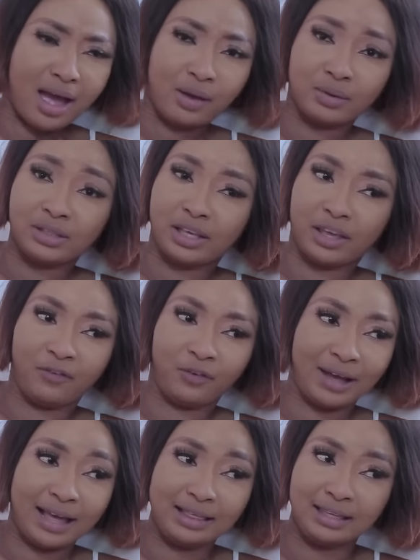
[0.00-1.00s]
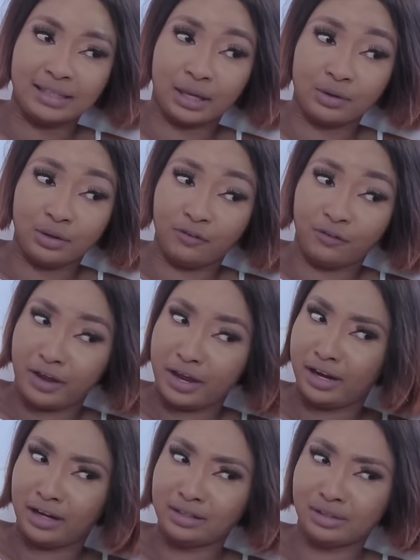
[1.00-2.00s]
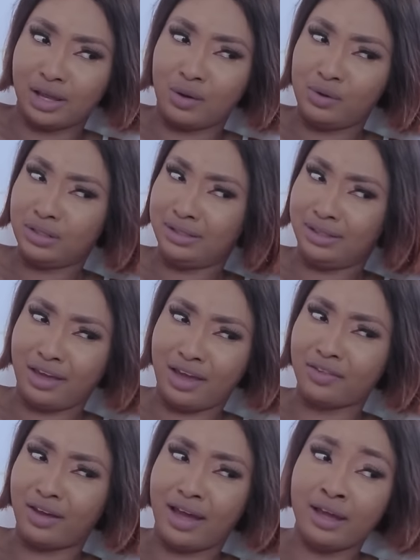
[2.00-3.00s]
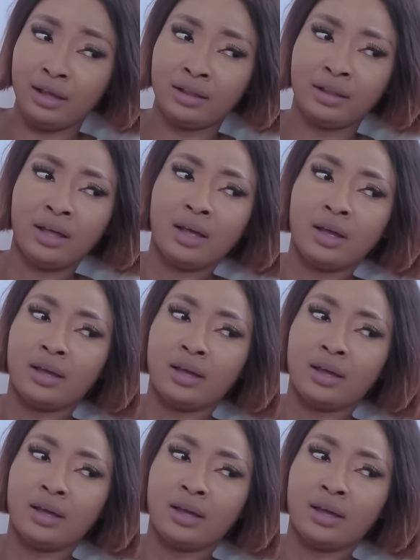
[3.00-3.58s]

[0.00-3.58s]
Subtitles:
I was looking for Alice. I couldn't find her, so I went to the other aisle.